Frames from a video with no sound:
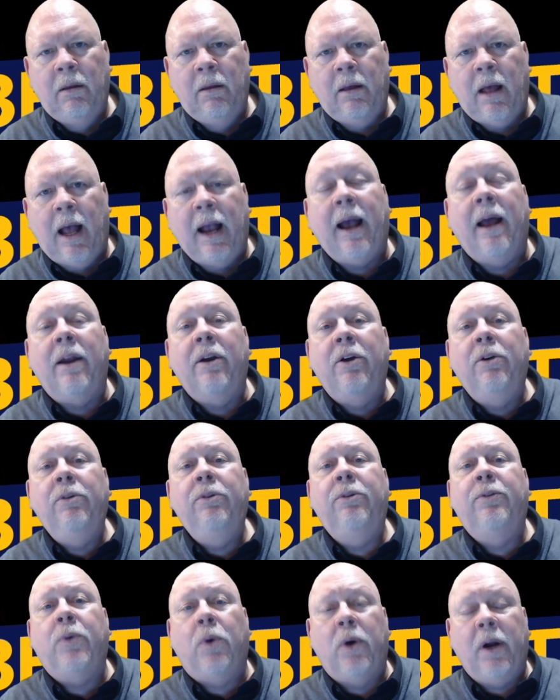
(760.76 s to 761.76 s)
I got
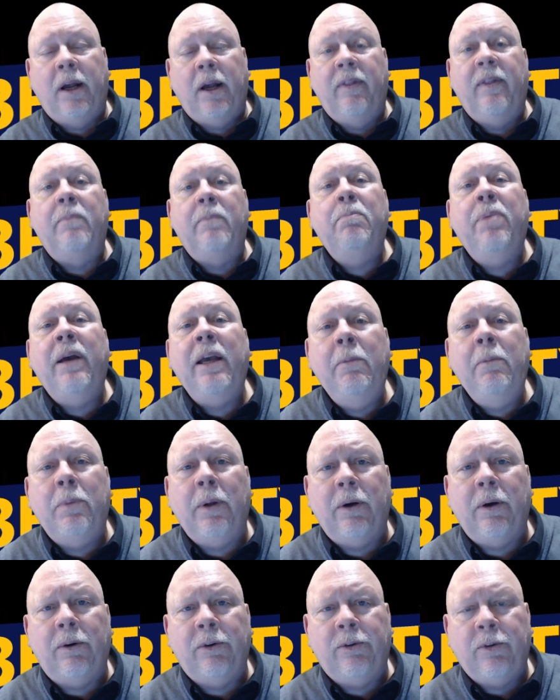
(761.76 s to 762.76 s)
news for you. The
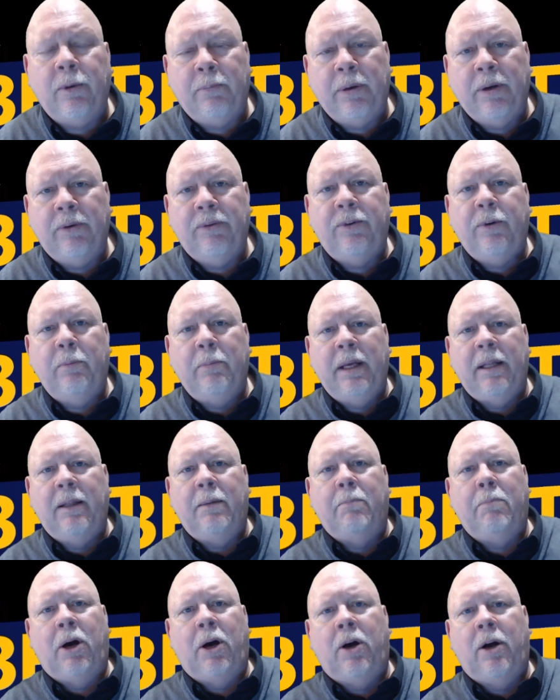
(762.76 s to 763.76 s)
people are supposed to be the
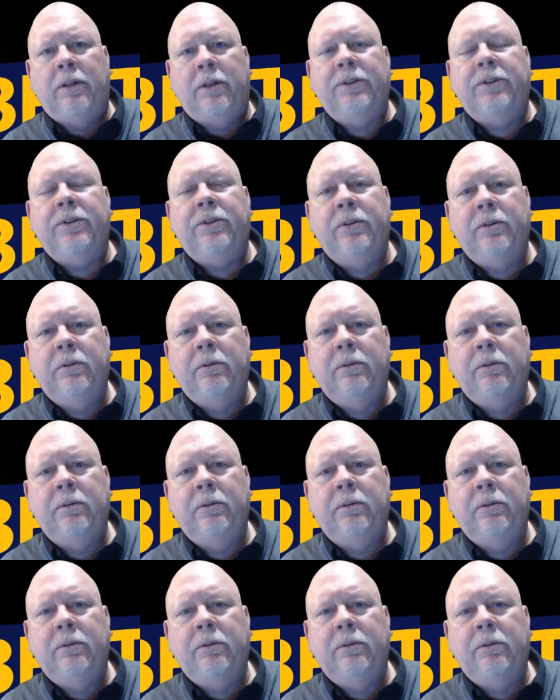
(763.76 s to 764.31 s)
boss.